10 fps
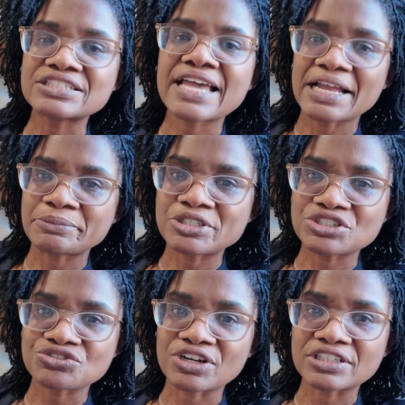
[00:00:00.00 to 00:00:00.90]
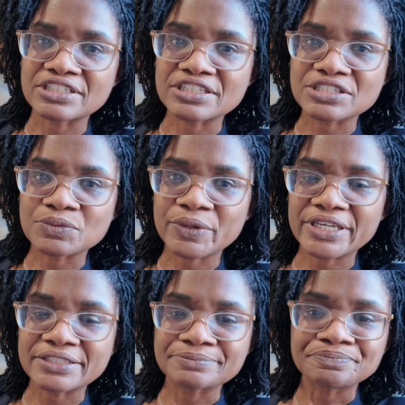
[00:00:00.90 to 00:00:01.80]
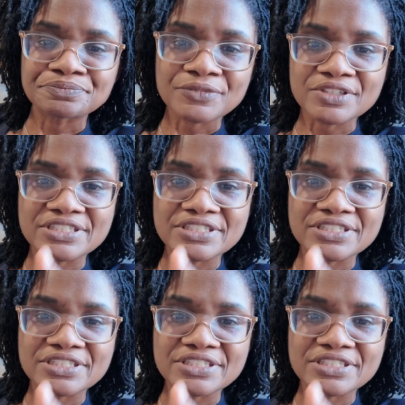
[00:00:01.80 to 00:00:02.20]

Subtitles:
had me struggling this week. You